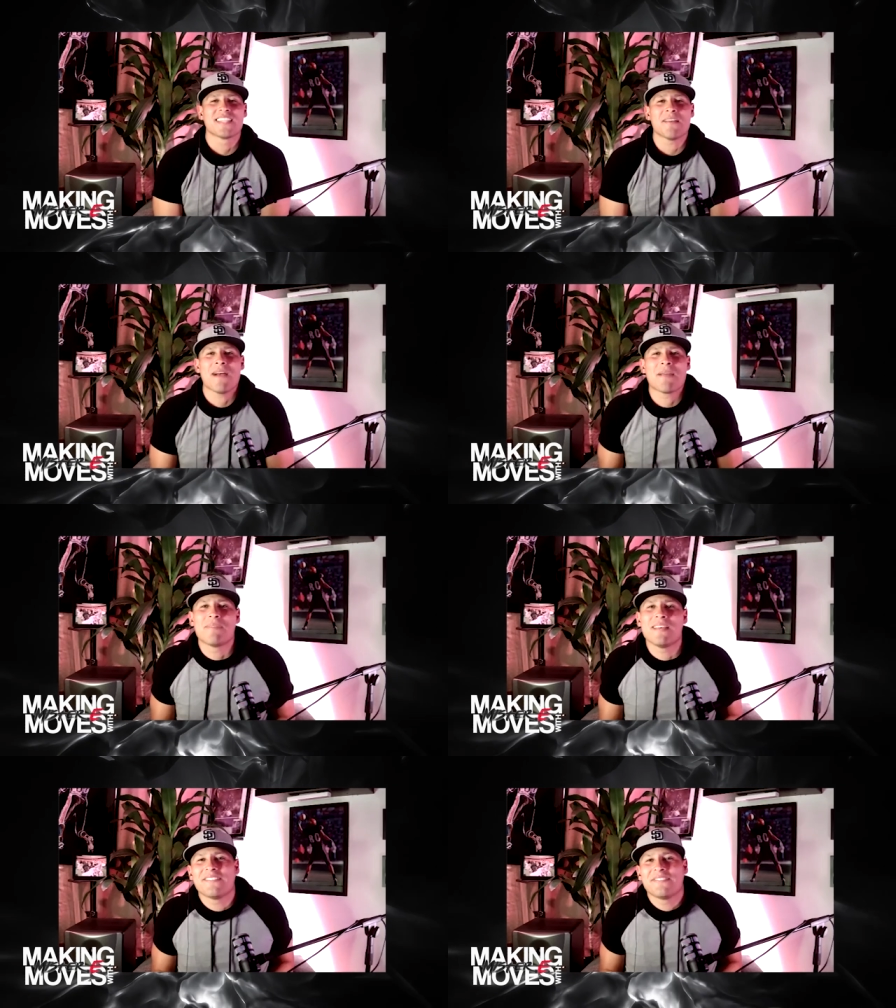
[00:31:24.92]
that
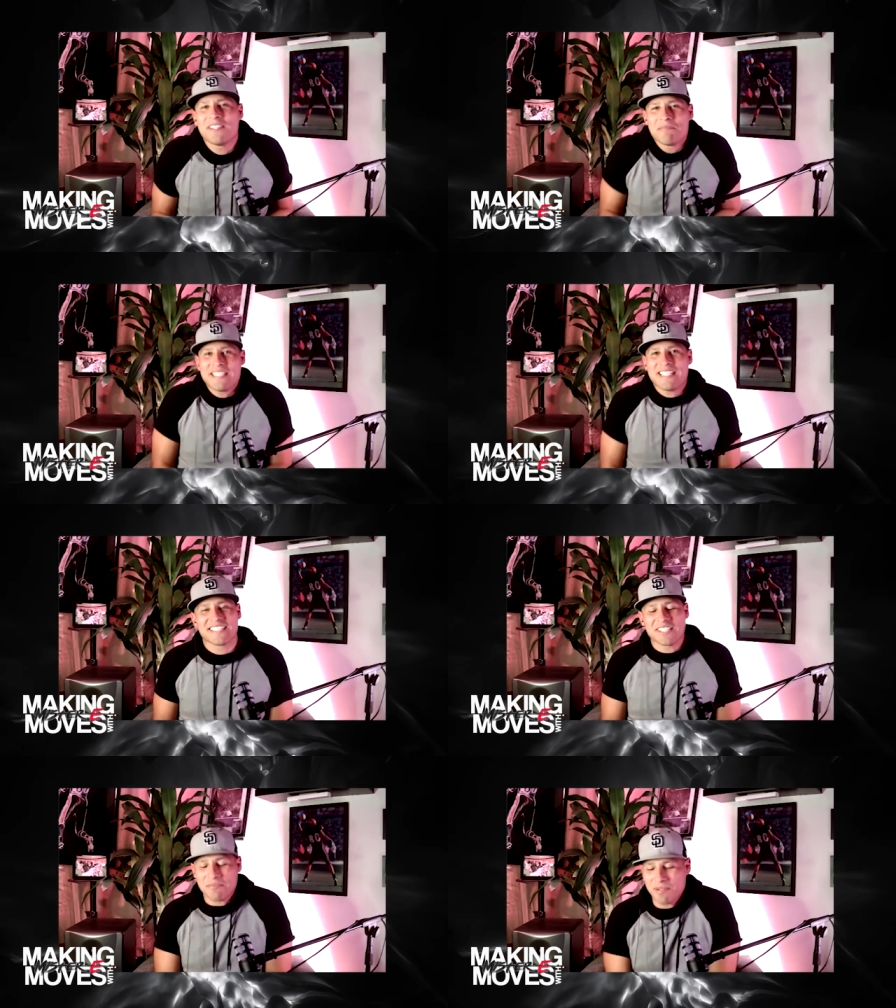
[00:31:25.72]
might benefit me a
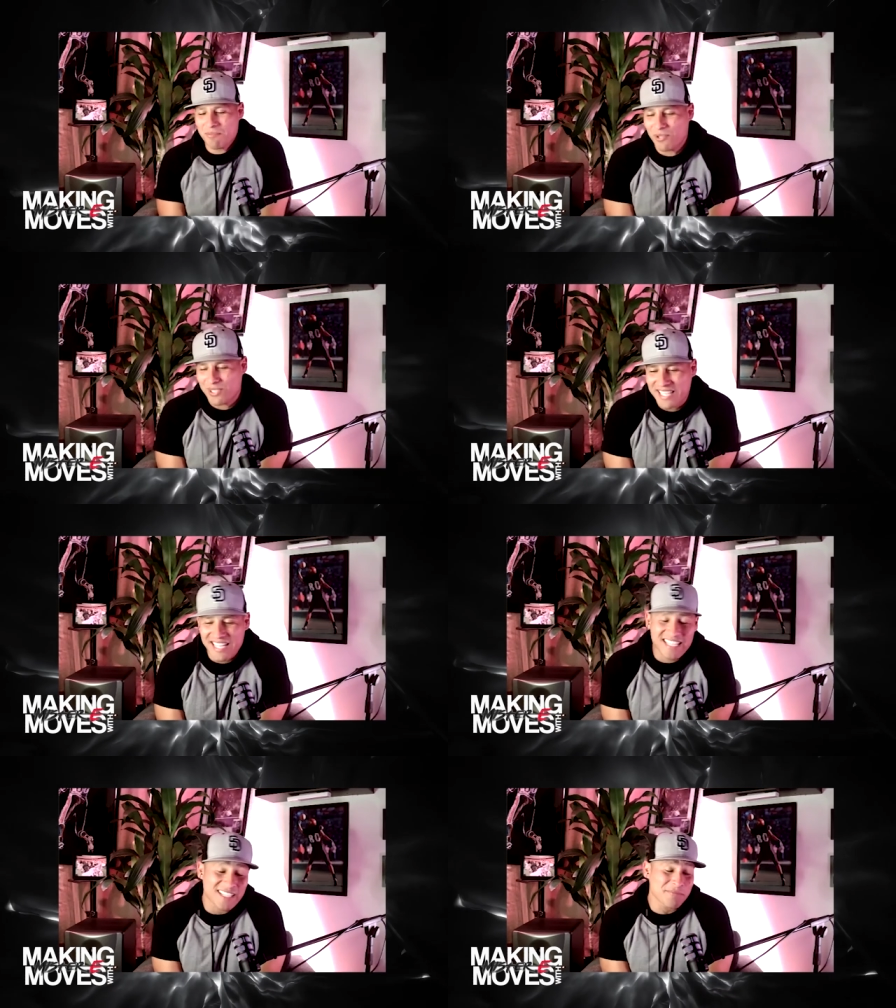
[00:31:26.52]
little bit more than
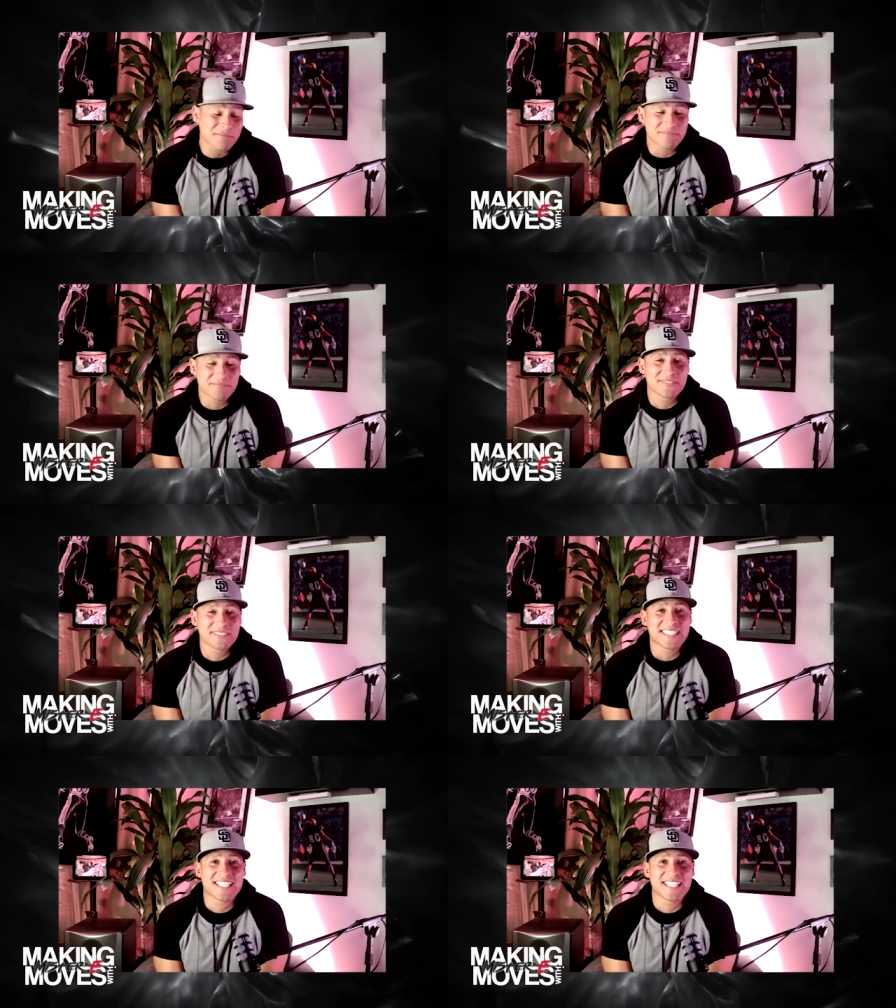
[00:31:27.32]
that um
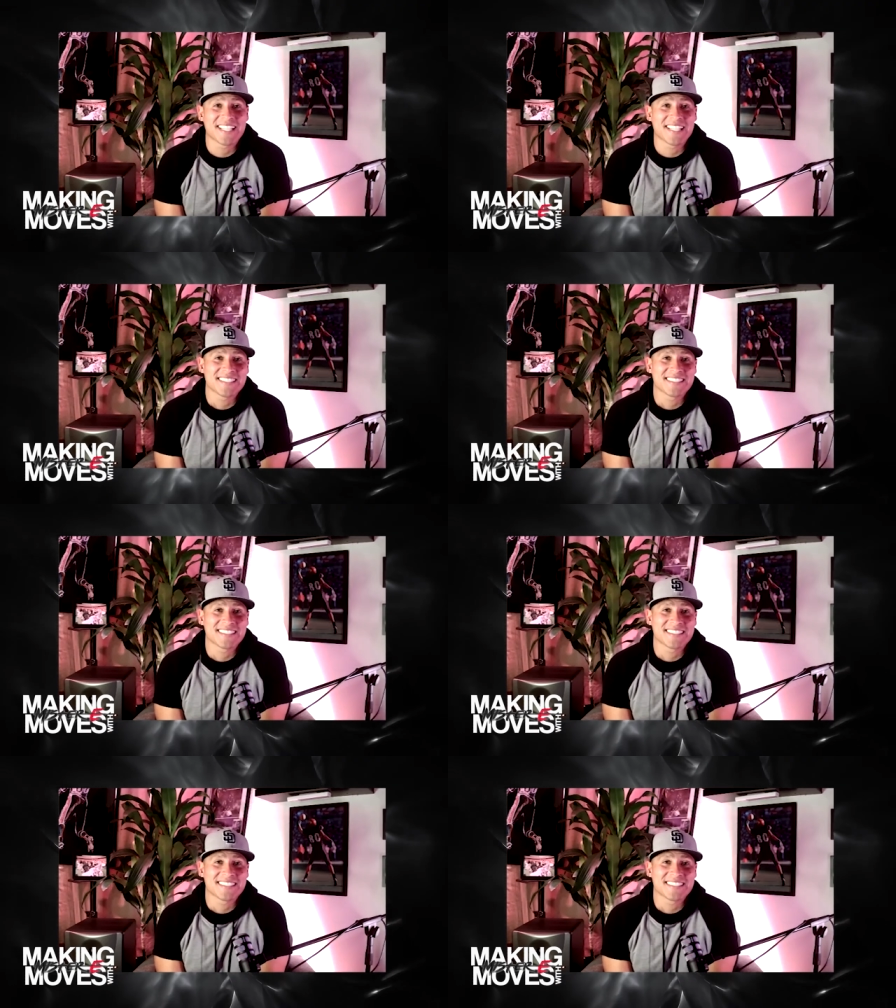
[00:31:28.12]
in uh,